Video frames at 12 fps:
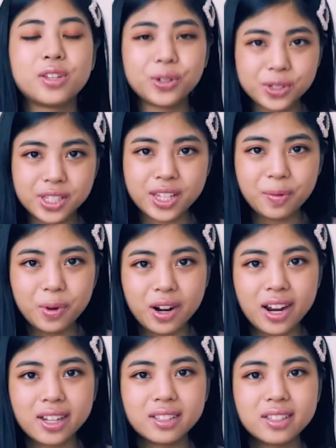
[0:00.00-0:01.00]
So to
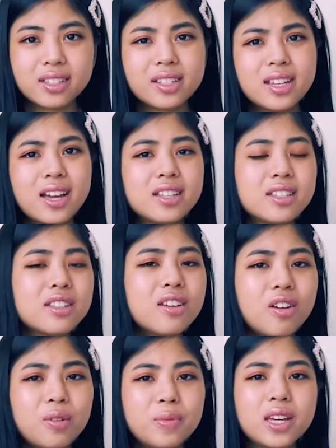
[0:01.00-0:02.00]
summarize, yes,
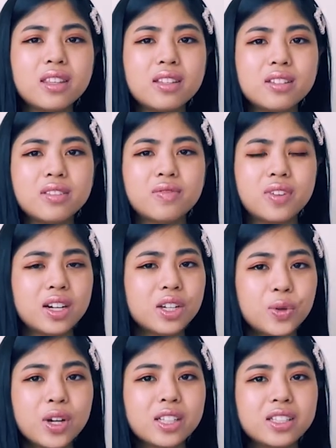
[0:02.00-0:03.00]
they all made these
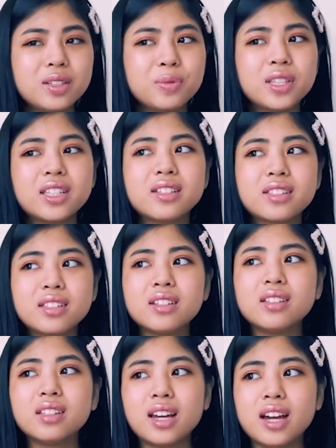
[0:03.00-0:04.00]
very quickly, but they
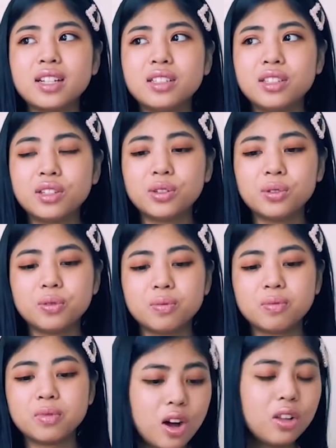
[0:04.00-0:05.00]
still had
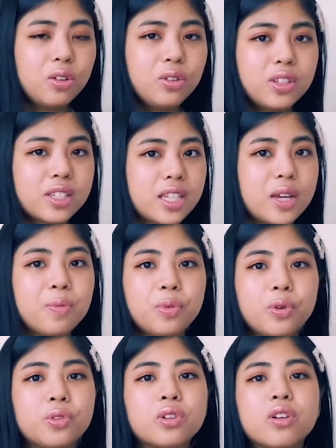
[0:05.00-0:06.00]
to follow the
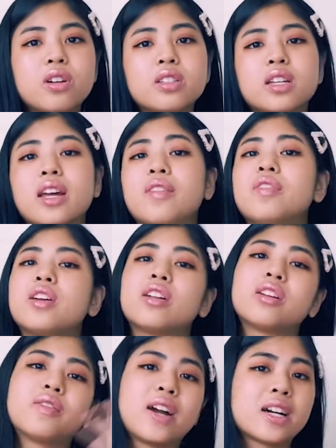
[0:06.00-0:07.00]
same protocols that every
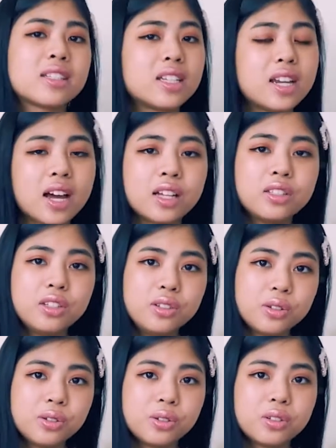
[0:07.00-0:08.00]
other vaccine had
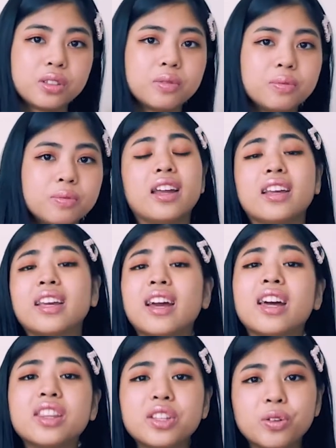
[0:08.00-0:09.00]
to do. And
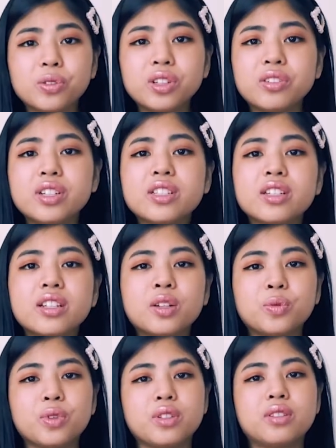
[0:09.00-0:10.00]
again, the only reason it
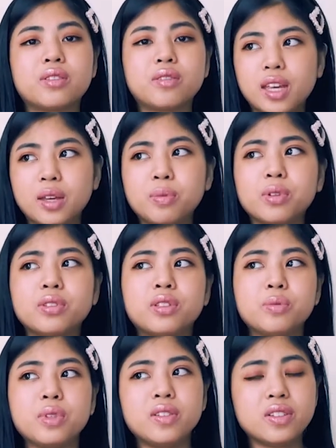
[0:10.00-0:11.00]
was able to
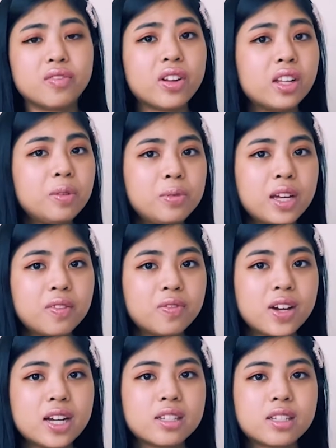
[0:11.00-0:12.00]
be developed that
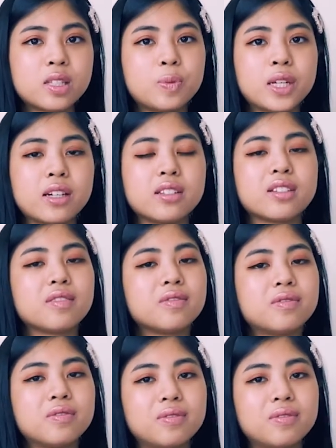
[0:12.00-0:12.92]
fast is because of